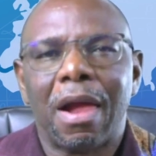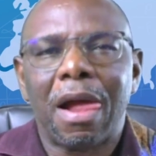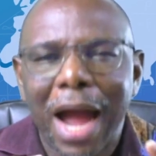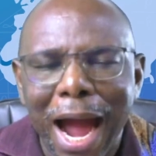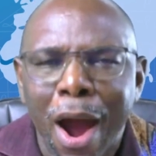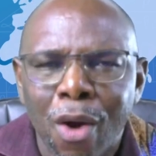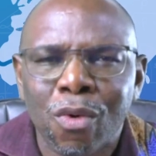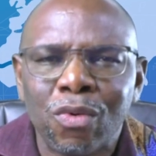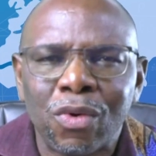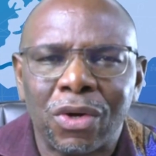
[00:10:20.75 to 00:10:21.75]

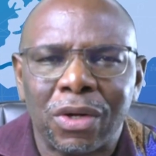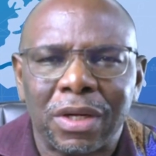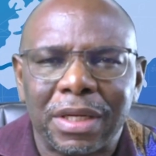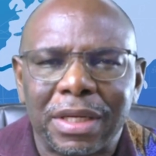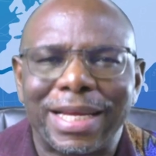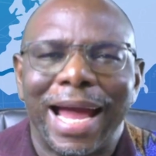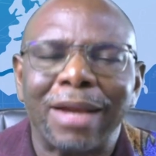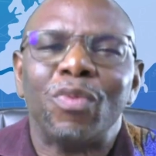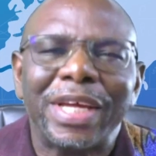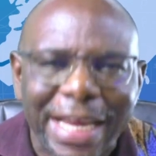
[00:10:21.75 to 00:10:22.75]
How
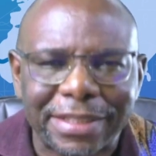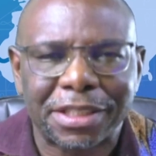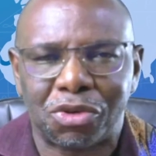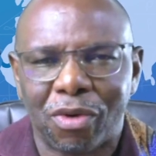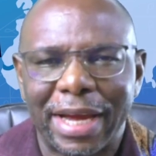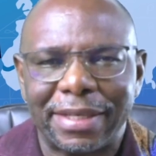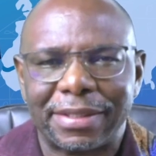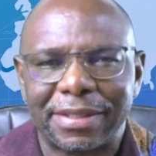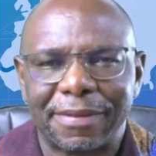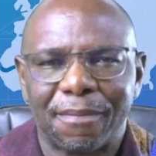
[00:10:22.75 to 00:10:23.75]
can we get it
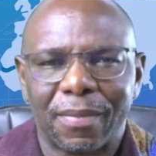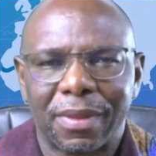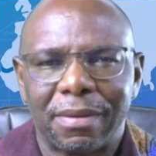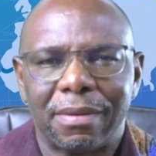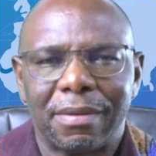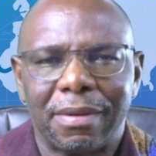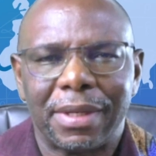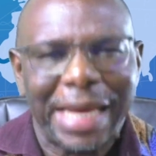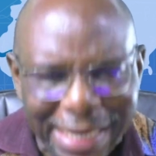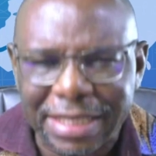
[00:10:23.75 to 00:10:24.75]
right
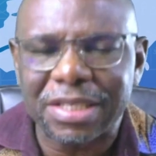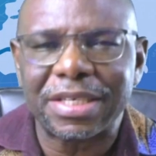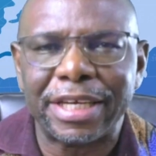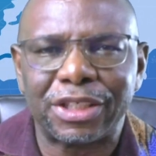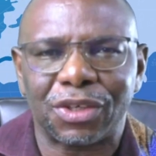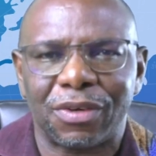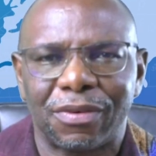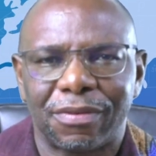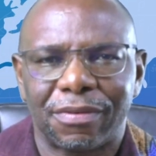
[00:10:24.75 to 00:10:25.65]
in this nation?